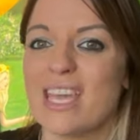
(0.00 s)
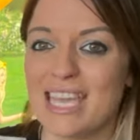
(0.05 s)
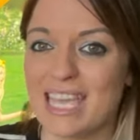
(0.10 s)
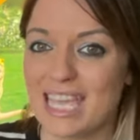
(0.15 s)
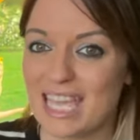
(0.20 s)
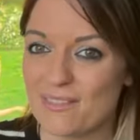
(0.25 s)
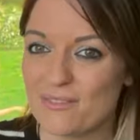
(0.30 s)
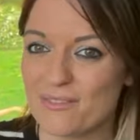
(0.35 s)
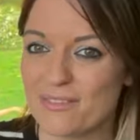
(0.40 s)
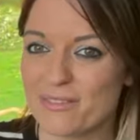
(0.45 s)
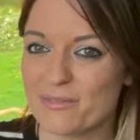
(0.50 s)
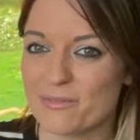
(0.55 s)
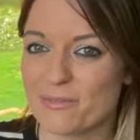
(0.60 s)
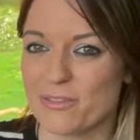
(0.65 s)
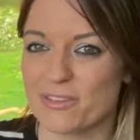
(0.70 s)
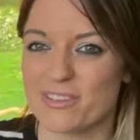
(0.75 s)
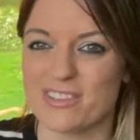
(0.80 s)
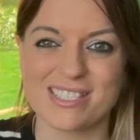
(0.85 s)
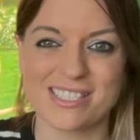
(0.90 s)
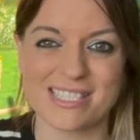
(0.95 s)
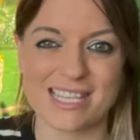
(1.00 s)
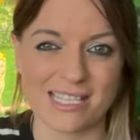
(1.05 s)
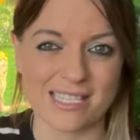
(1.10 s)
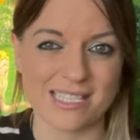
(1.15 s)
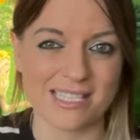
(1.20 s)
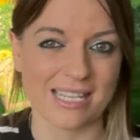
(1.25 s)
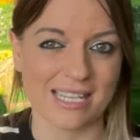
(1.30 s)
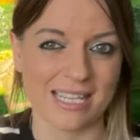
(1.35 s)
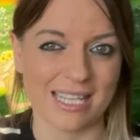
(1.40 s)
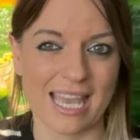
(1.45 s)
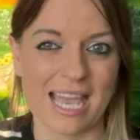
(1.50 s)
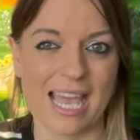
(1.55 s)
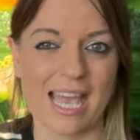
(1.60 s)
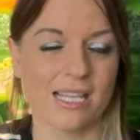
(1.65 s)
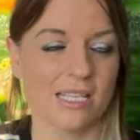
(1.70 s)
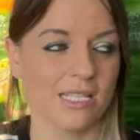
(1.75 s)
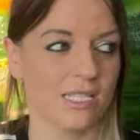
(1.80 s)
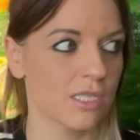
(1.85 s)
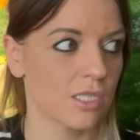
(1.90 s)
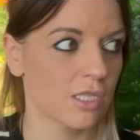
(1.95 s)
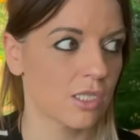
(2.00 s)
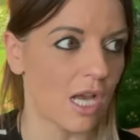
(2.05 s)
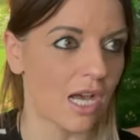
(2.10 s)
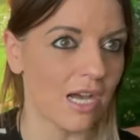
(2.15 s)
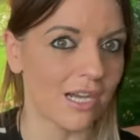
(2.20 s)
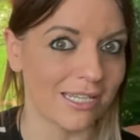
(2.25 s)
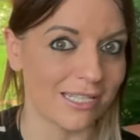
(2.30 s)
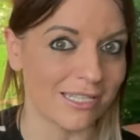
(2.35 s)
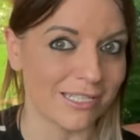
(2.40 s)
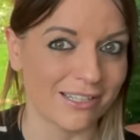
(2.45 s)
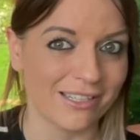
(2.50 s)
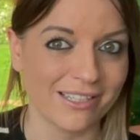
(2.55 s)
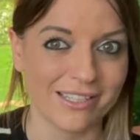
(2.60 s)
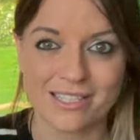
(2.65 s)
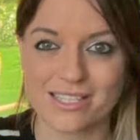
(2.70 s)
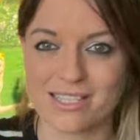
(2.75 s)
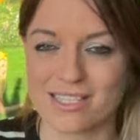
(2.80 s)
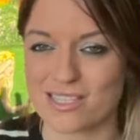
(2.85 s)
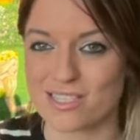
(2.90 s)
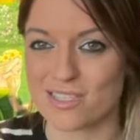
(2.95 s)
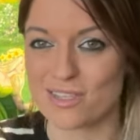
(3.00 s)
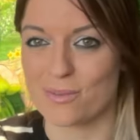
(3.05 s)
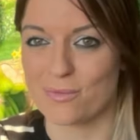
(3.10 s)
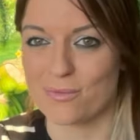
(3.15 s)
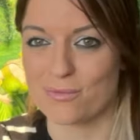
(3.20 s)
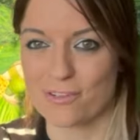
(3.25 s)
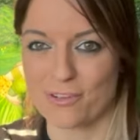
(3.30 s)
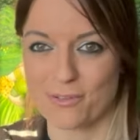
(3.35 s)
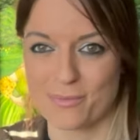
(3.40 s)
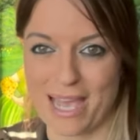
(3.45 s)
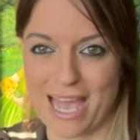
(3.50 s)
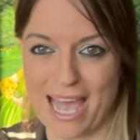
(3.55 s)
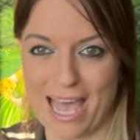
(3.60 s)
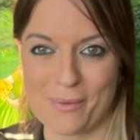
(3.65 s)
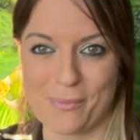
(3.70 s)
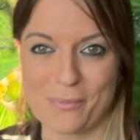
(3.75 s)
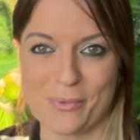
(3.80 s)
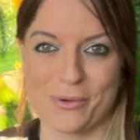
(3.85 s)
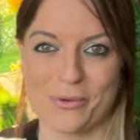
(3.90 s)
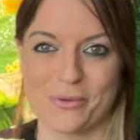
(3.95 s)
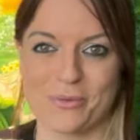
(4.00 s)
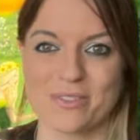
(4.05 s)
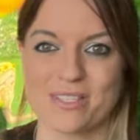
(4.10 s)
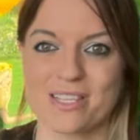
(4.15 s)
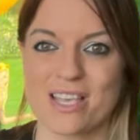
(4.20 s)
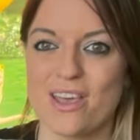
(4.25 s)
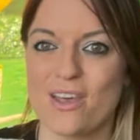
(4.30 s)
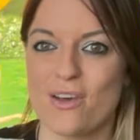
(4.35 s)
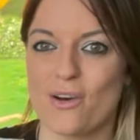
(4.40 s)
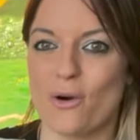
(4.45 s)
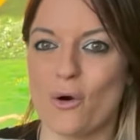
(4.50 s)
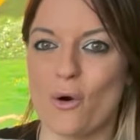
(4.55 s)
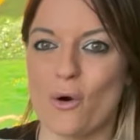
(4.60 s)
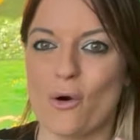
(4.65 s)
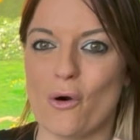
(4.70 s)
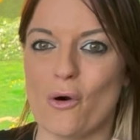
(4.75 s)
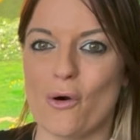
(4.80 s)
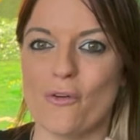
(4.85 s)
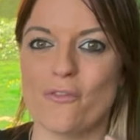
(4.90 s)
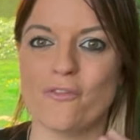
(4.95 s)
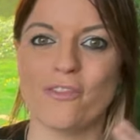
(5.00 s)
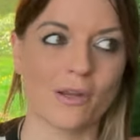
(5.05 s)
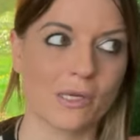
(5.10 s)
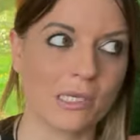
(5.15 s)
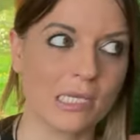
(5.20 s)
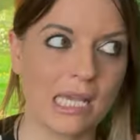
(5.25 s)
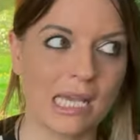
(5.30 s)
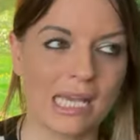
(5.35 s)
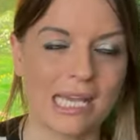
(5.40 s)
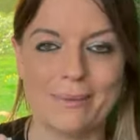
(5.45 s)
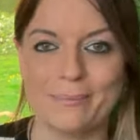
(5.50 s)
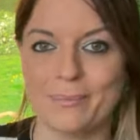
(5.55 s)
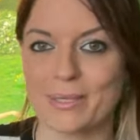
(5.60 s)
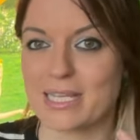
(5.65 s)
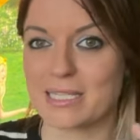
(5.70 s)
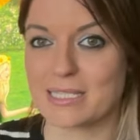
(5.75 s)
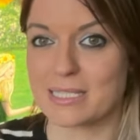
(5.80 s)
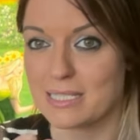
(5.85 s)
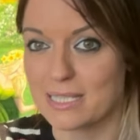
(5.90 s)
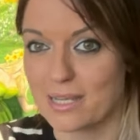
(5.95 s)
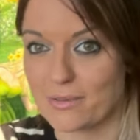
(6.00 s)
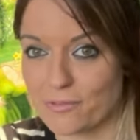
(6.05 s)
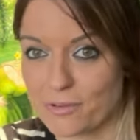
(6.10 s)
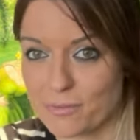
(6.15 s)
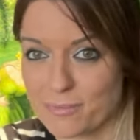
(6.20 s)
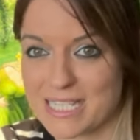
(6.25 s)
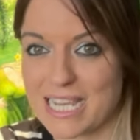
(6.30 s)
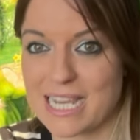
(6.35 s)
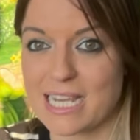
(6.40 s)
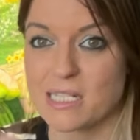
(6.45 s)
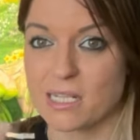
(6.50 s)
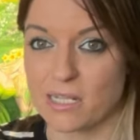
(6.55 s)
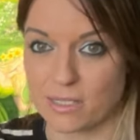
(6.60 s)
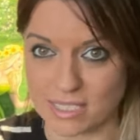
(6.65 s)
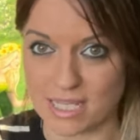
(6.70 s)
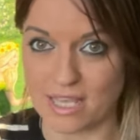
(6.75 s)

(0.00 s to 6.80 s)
Even from a sense like cider, because it's come from apples, or vodka, because it's come from potatoes.